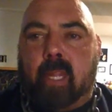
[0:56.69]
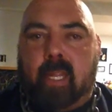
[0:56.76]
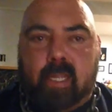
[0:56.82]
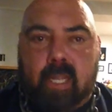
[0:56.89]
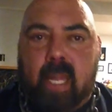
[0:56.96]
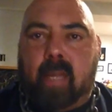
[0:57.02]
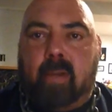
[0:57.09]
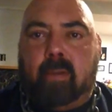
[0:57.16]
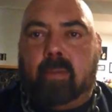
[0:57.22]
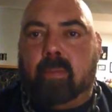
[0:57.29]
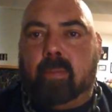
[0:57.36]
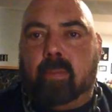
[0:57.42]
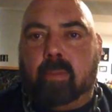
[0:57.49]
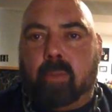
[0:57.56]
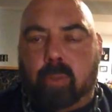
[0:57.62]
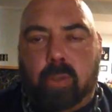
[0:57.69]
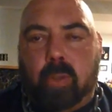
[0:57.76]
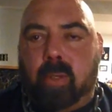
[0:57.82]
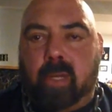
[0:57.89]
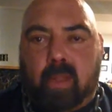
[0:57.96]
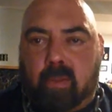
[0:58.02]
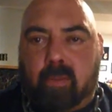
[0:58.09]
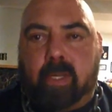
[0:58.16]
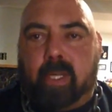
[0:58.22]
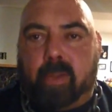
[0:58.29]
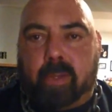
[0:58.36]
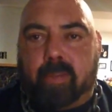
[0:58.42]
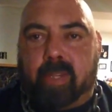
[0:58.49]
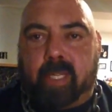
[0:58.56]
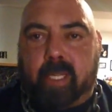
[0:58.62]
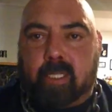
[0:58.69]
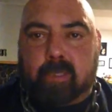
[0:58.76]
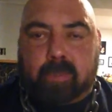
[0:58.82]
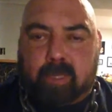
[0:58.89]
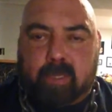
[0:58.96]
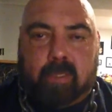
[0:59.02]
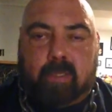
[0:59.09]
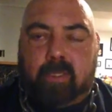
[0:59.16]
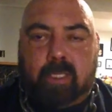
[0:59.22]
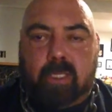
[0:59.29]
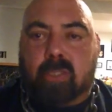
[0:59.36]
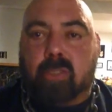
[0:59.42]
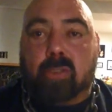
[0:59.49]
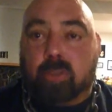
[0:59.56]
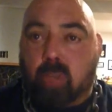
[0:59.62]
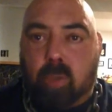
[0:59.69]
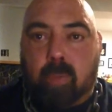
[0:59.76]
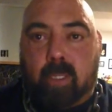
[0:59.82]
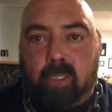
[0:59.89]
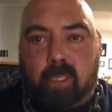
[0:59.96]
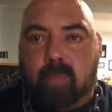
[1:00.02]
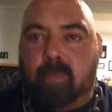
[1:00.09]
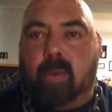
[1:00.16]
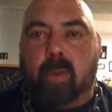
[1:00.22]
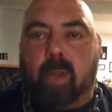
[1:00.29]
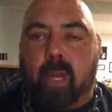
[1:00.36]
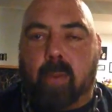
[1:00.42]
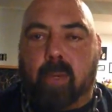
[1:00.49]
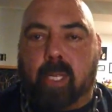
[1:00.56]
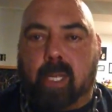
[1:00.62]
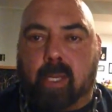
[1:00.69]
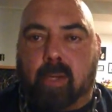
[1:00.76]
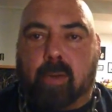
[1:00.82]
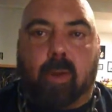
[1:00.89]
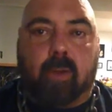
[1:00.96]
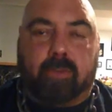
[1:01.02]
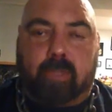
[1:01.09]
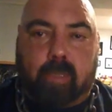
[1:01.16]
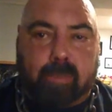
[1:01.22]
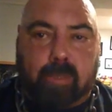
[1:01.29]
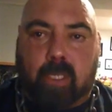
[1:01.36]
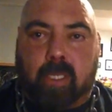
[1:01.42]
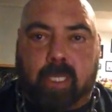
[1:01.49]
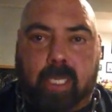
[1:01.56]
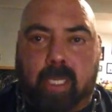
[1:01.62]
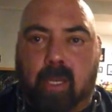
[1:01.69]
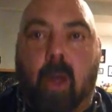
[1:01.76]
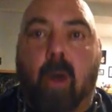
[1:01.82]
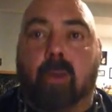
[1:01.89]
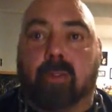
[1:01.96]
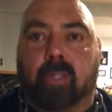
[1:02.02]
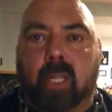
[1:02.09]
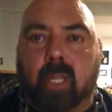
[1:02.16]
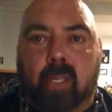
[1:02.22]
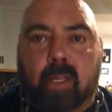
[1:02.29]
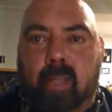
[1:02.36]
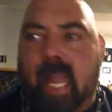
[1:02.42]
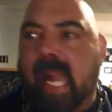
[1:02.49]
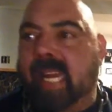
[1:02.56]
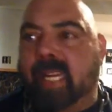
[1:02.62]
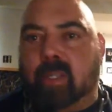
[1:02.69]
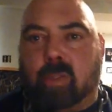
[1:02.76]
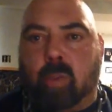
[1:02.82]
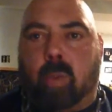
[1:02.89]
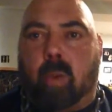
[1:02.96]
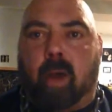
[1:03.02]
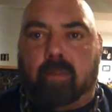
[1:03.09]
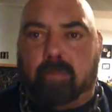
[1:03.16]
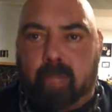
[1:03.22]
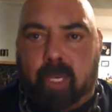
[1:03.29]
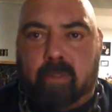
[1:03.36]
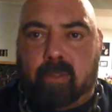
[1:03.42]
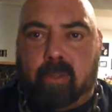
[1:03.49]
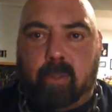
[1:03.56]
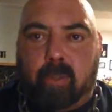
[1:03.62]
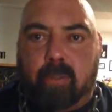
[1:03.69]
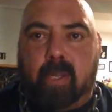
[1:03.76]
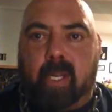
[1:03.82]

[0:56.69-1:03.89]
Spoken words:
And then we'll do another video on everything else because it's just so much info that I want to get across that I'm starting to get lost 8-12 minutes into a